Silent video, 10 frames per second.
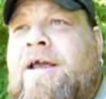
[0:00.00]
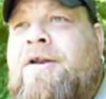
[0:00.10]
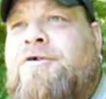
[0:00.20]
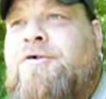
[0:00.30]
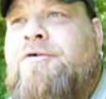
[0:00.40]
and
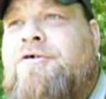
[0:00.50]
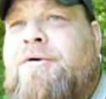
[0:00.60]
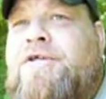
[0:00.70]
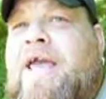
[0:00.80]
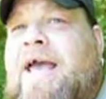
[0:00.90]
there's only so
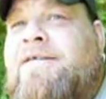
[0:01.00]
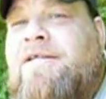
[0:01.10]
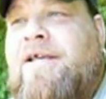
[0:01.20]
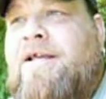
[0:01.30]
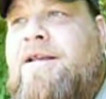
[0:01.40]
much
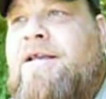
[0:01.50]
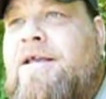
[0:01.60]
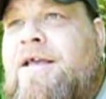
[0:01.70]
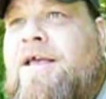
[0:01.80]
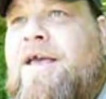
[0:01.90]

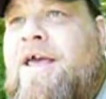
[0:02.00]
gasoline.